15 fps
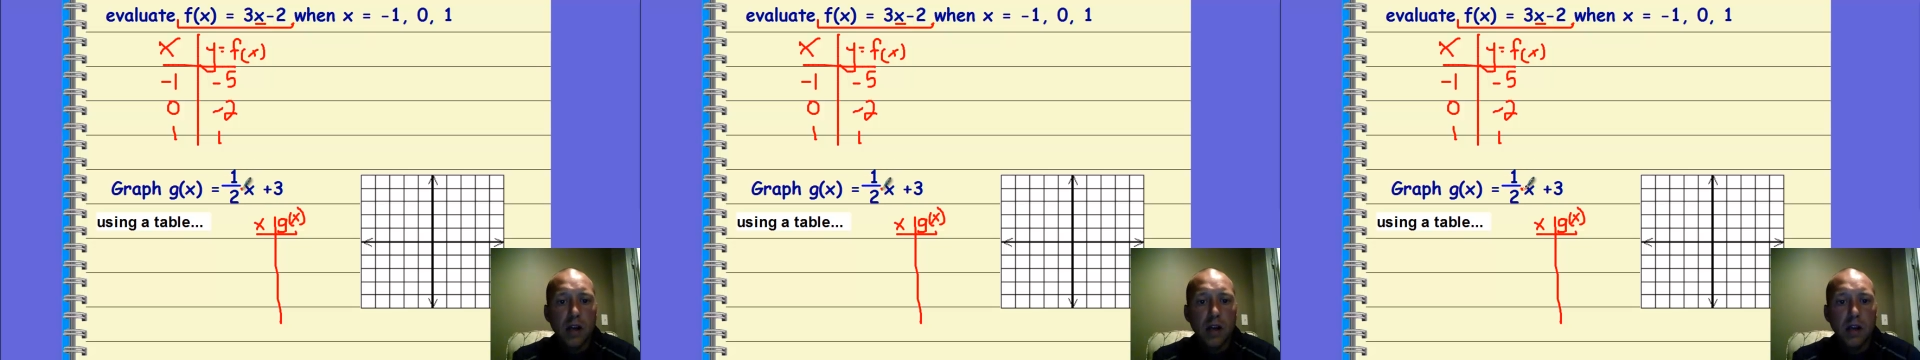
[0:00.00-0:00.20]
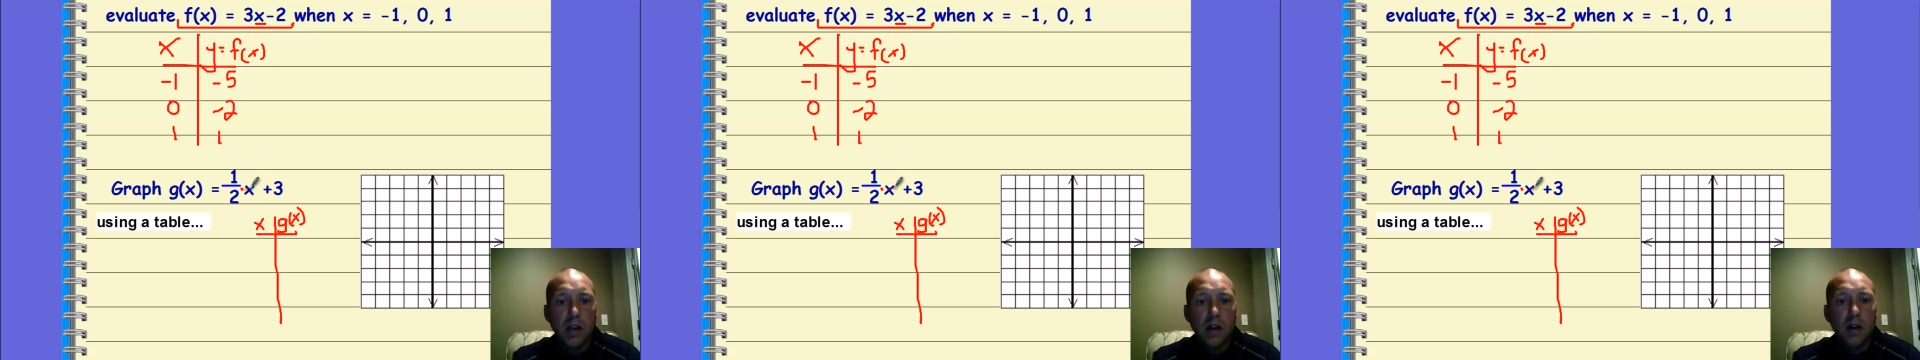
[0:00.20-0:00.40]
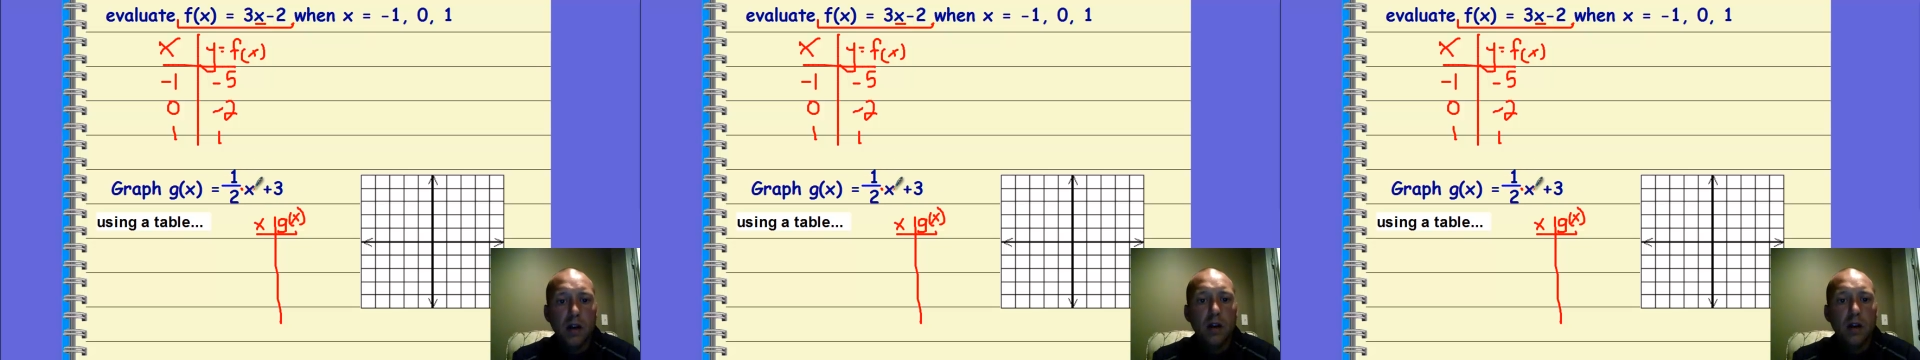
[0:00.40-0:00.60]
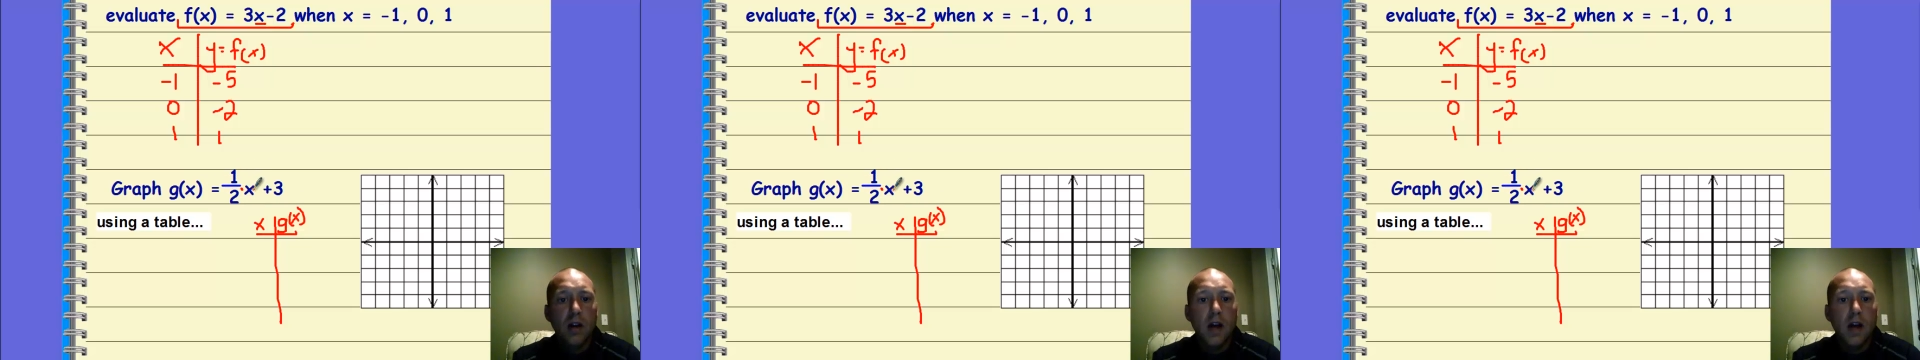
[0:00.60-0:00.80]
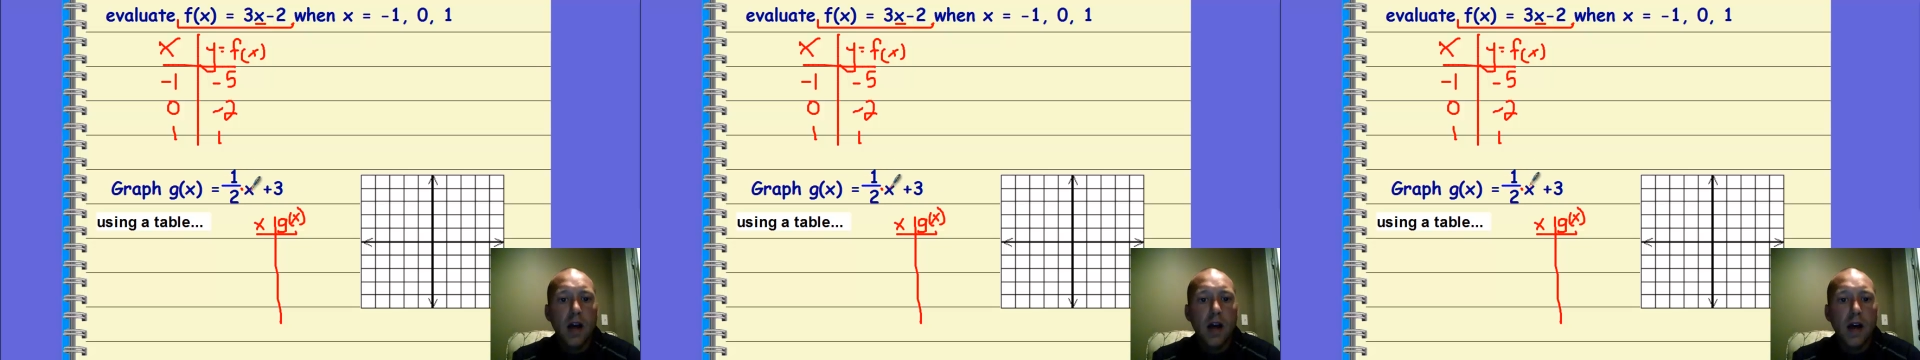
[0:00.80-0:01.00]
here
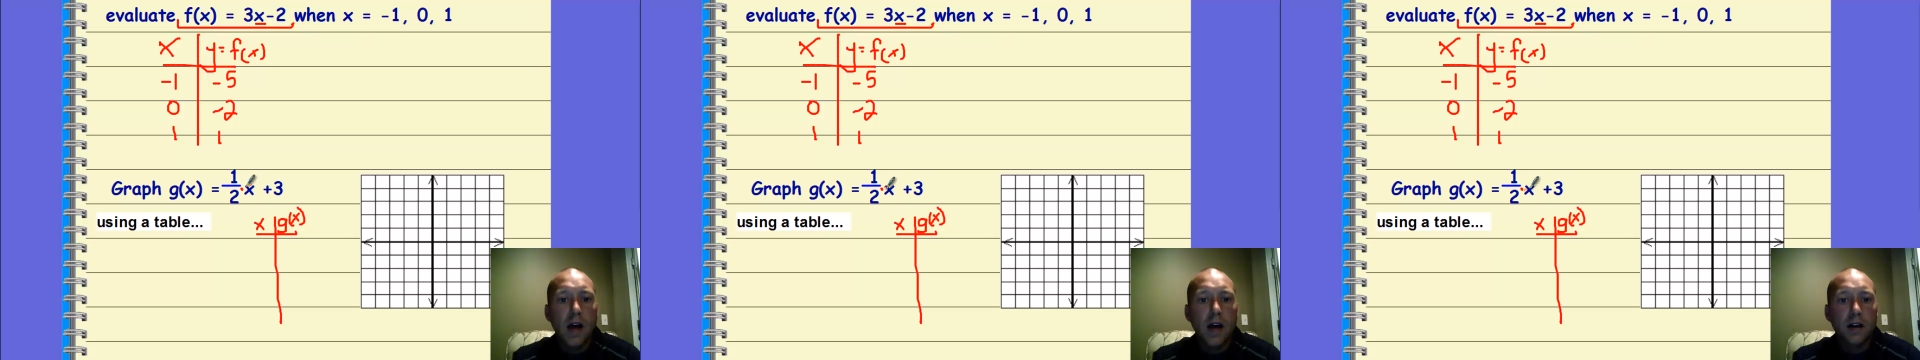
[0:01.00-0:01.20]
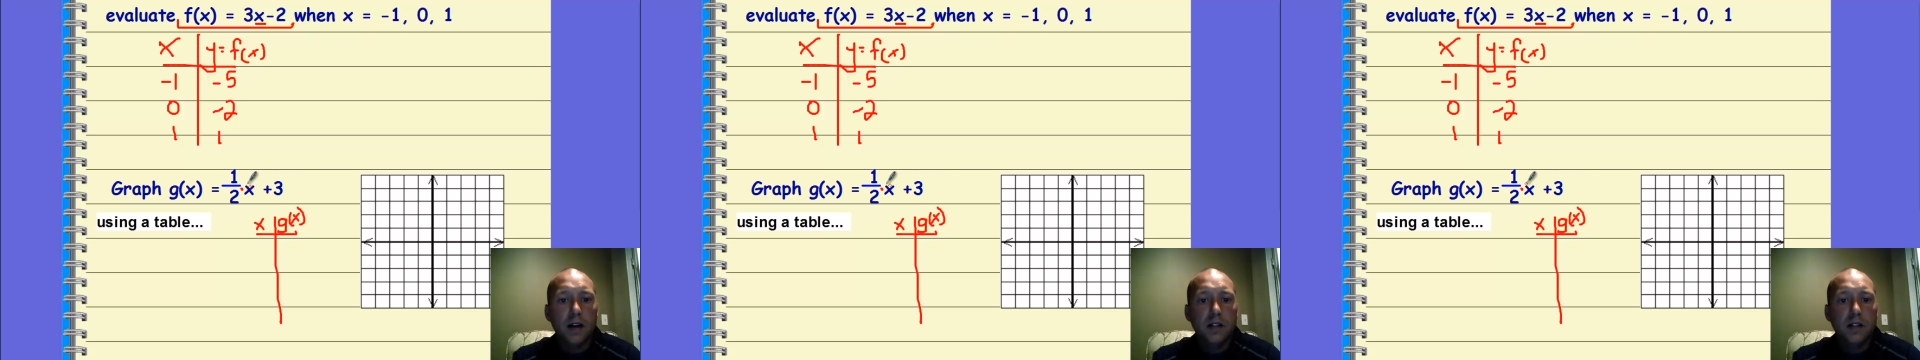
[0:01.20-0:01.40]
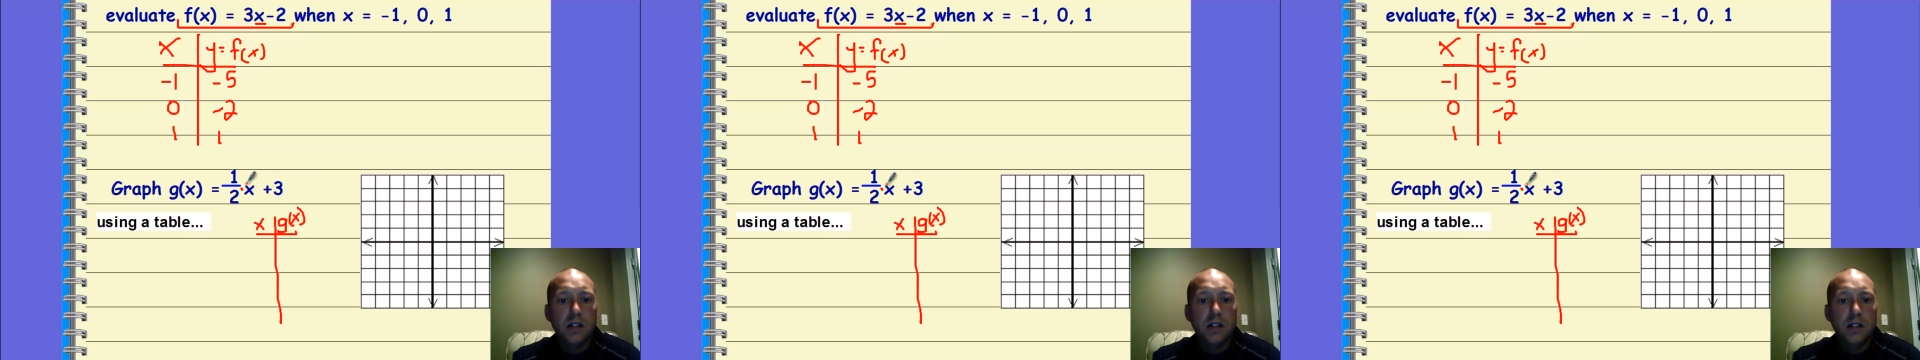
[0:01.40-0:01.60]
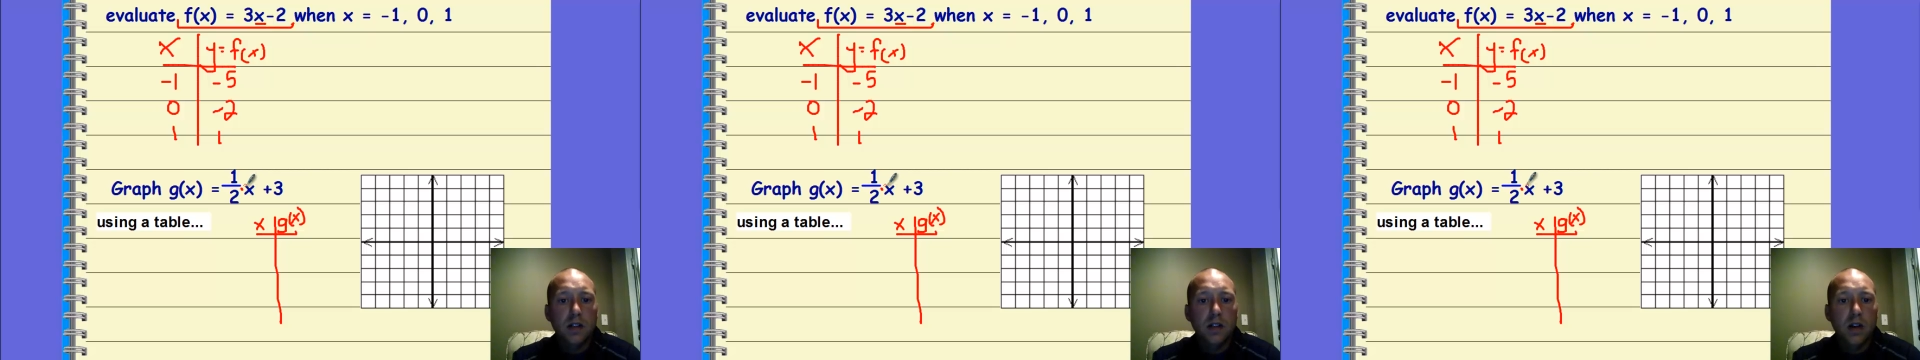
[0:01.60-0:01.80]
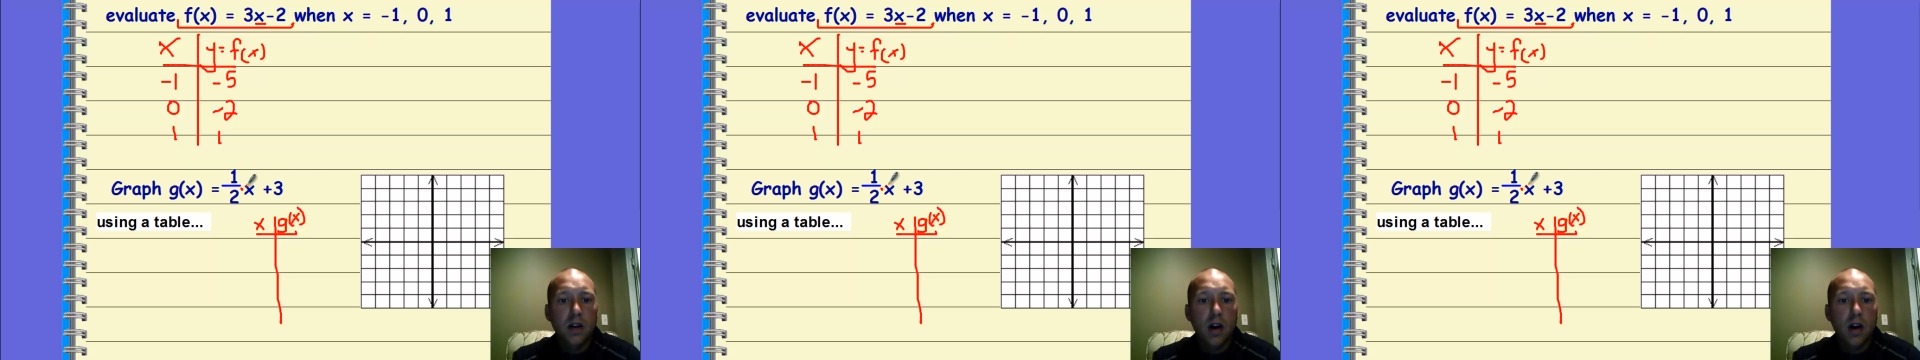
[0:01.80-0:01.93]
x,